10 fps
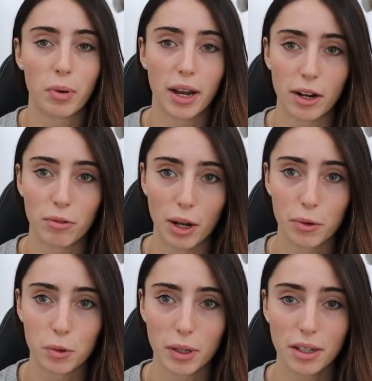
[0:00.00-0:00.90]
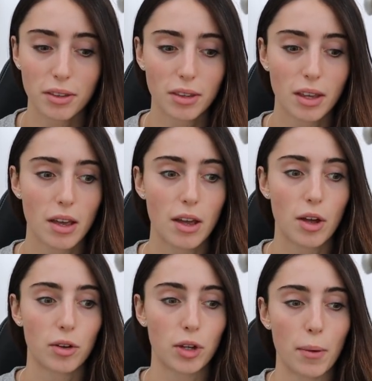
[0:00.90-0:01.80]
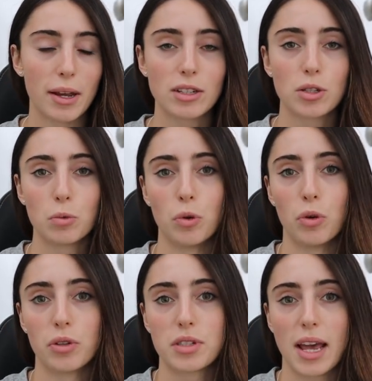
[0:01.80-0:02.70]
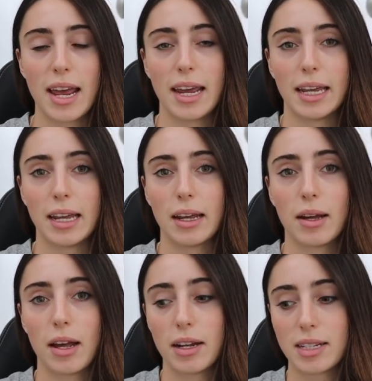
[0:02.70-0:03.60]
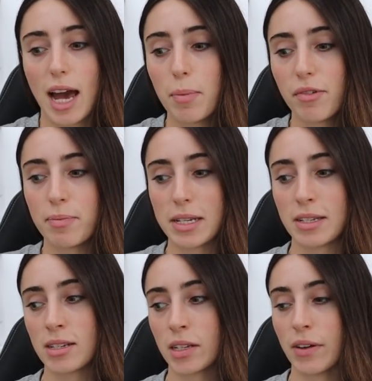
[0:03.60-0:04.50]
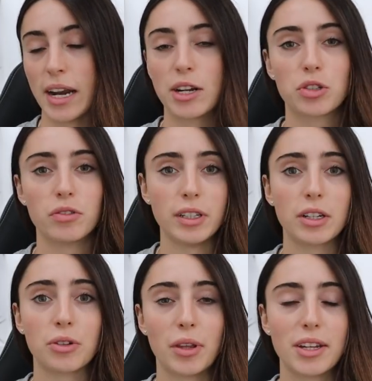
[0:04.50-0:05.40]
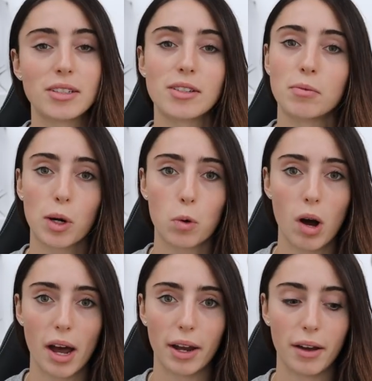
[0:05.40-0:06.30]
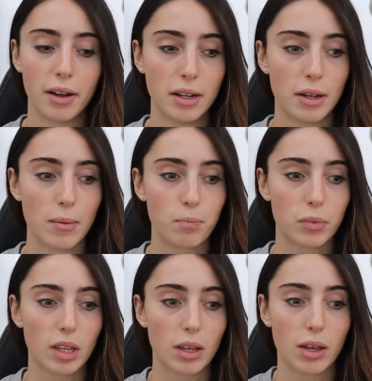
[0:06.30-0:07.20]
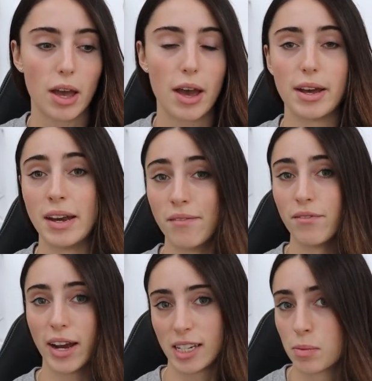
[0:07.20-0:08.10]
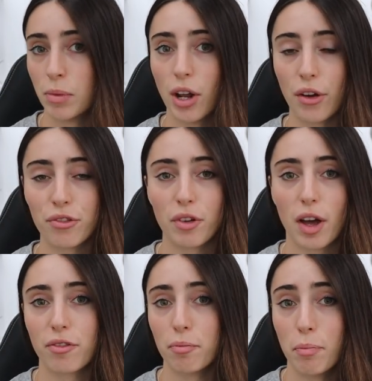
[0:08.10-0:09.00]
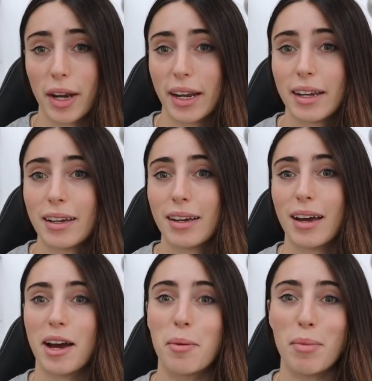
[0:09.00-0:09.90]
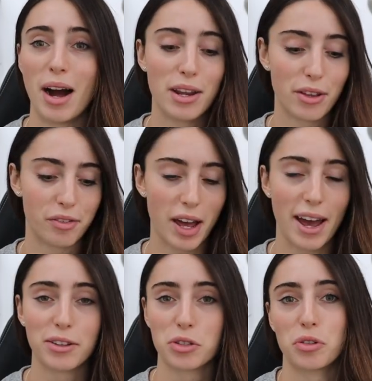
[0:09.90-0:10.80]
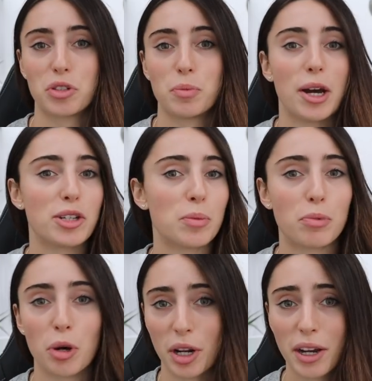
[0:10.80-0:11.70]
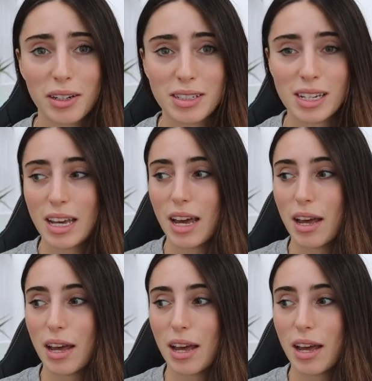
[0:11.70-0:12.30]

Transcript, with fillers: or play around with, going towards a, a type of business, a financial vehicle that doesn't require an investment of, of money, um, either for ads or to purchase a product,